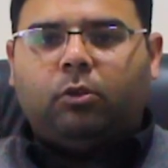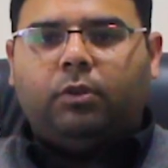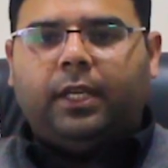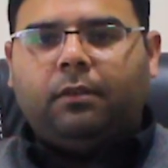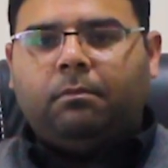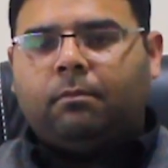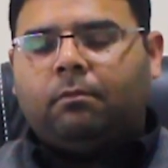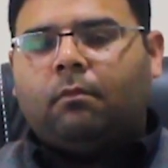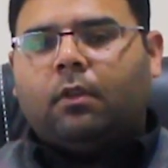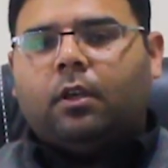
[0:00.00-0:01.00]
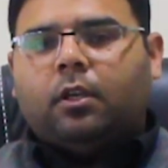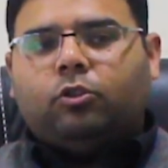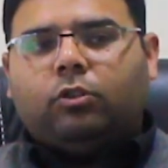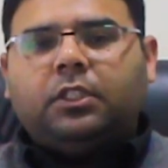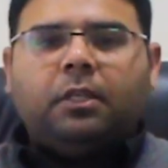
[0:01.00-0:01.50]
loading.
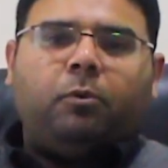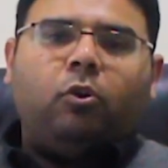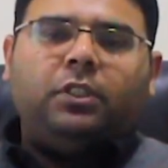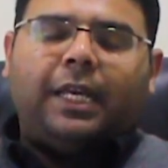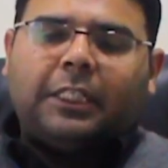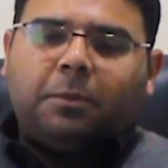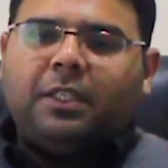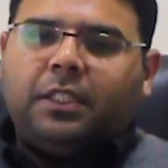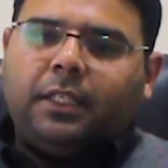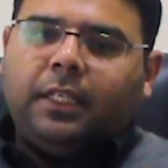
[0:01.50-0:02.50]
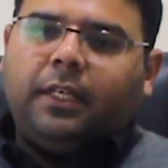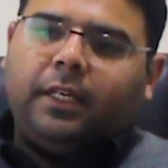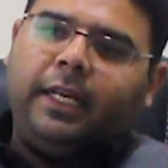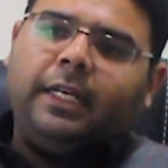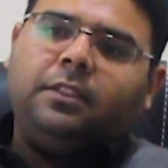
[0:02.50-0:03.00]
So this approach explicitly
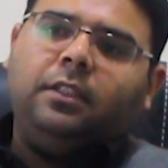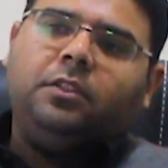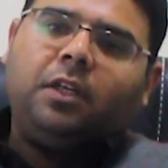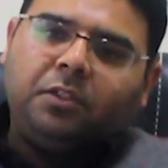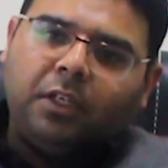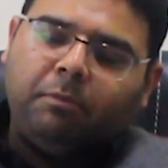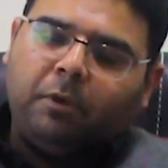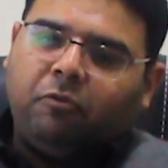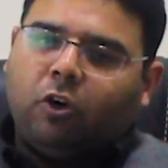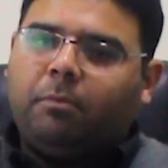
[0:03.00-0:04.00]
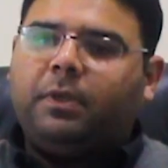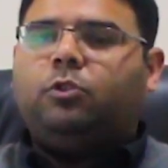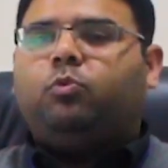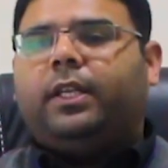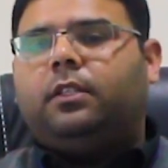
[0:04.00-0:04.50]
relates the structural
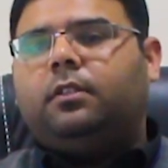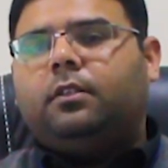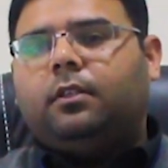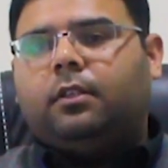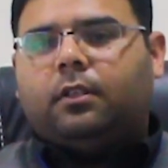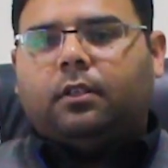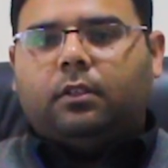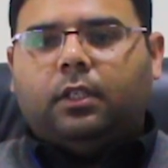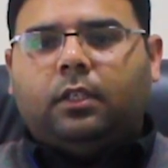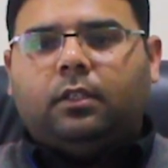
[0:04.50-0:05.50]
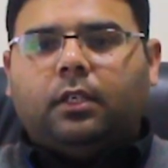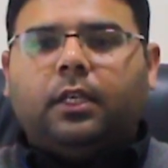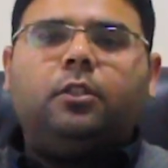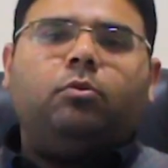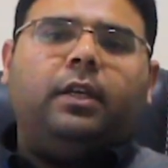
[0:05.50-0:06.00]
performance with the
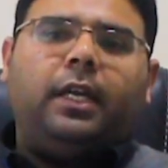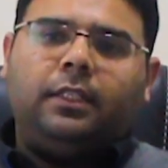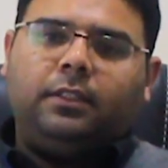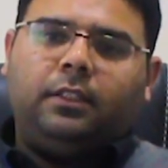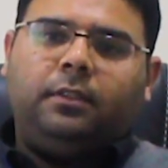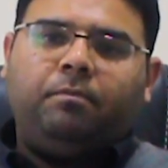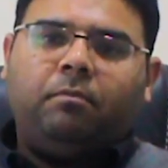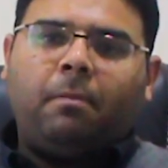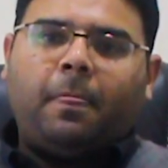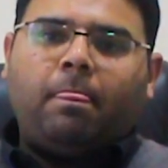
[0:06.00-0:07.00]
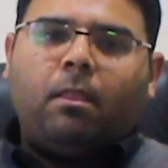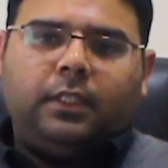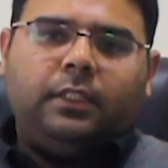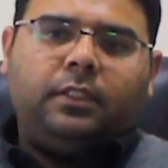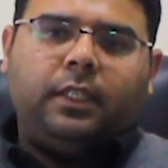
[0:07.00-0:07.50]
earthquake hazard.
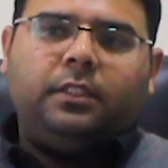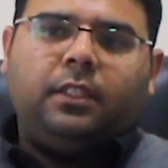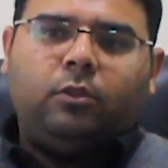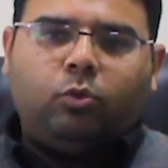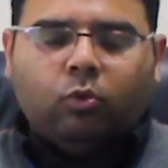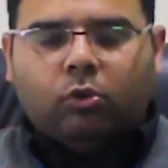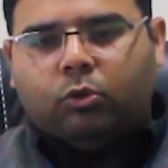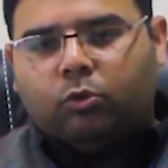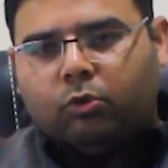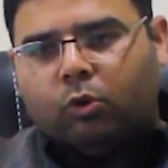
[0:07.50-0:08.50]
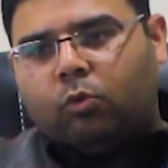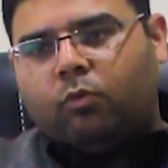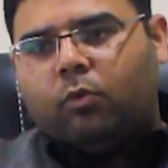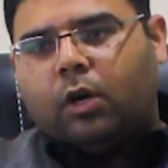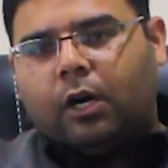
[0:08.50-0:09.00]
It's a tool to know
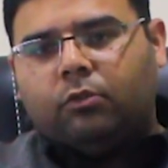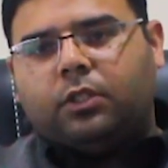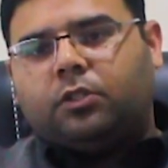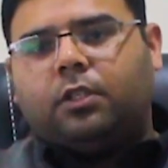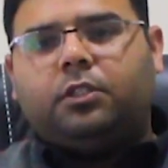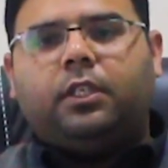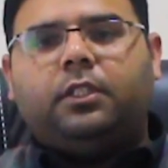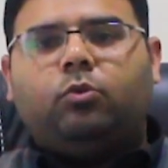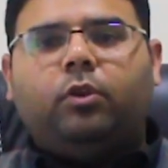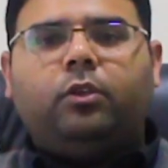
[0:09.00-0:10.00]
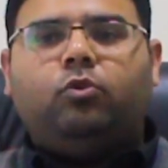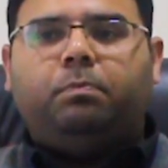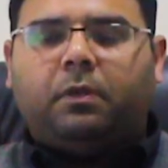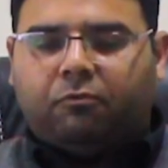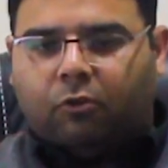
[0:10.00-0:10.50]
how the structure is going to
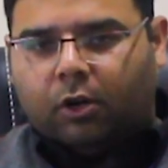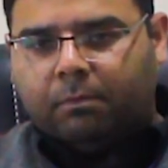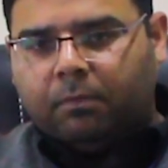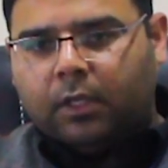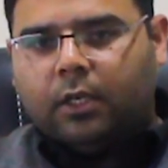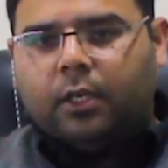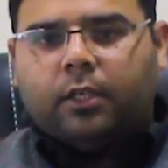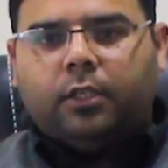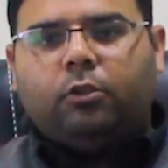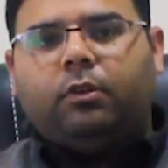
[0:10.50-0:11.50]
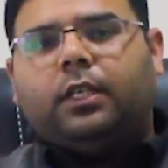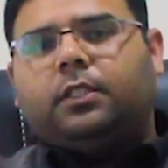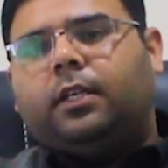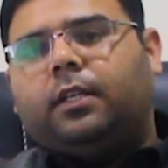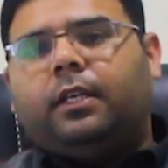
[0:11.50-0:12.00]
perform during a
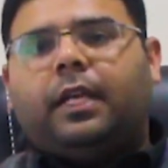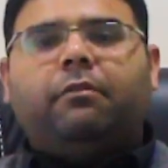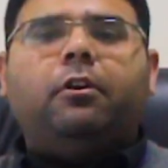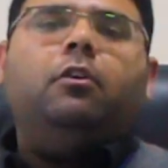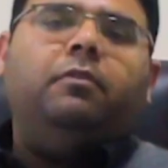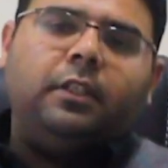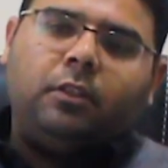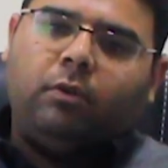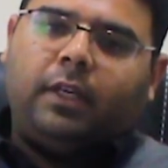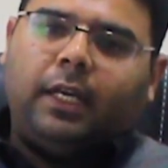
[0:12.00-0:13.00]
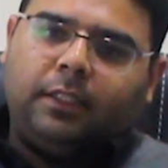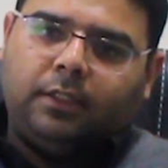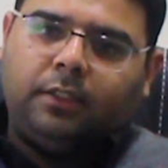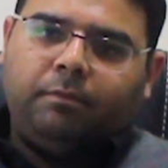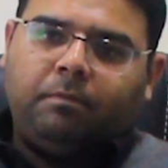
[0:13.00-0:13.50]
certain level of earthquake hazard.